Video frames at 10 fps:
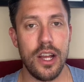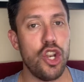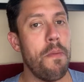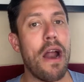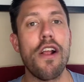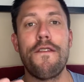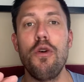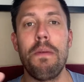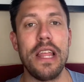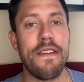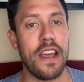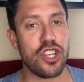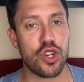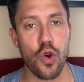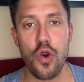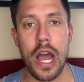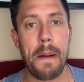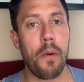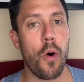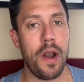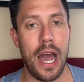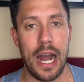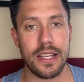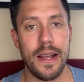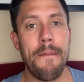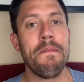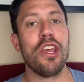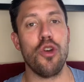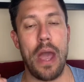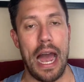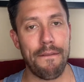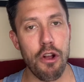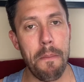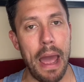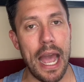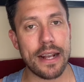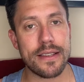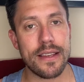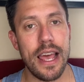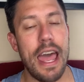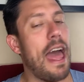No matter if you believe they screwed up or not, you have their backs.